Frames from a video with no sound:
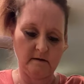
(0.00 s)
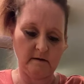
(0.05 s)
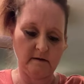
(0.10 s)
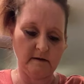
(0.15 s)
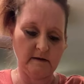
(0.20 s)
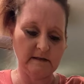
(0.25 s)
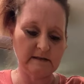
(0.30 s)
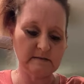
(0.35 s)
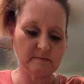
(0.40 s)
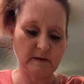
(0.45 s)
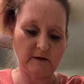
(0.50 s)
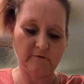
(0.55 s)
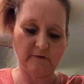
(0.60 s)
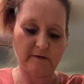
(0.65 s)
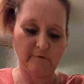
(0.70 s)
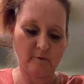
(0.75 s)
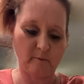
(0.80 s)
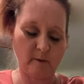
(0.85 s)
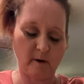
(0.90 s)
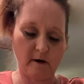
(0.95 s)
It's my
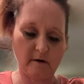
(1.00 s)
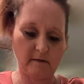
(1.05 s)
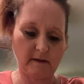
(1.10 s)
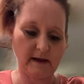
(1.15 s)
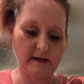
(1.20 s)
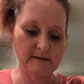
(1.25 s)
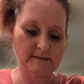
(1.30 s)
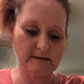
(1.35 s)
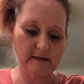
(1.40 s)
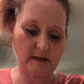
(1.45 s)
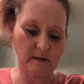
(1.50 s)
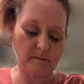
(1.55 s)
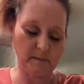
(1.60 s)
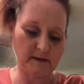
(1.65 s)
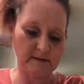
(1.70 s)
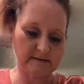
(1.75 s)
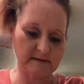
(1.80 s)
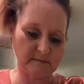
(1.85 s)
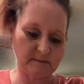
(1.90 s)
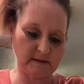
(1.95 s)
favorite part. Like I said, I made
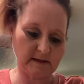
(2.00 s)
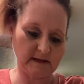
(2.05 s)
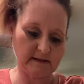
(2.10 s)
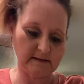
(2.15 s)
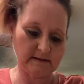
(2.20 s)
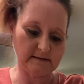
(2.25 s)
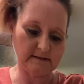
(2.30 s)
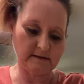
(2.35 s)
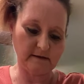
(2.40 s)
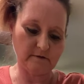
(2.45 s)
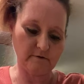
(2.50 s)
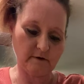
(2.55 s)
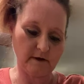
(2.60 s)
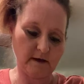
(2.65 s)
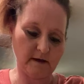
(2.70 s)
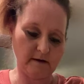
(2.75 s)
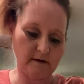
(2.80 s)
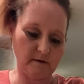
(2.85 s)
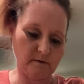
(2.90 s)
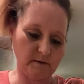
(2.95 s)
some like this the other
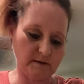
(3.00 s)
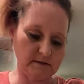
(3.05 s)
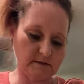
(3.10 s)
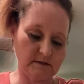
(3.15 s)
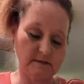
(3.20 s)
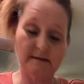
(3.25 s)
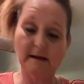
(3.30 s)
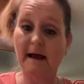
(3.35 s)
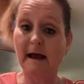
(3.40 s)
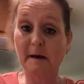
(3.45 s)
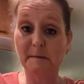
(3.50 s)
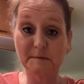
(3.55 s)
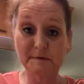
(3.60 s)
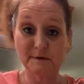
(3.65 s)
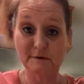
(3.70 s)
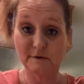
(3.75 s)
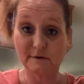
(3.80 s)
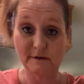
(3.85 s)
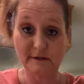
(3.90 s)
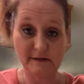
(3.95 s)
night and it was just
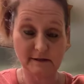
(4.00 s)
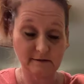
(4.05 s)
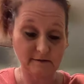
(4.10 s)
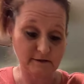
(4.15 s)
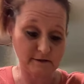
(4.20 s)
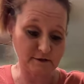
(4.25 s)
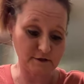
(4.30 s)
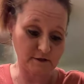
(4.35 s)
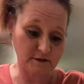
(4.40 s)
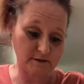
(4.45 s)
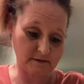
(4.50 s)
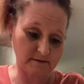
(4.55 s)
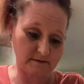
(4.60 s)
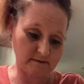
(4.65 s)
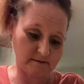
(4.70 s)
absolutely delicious.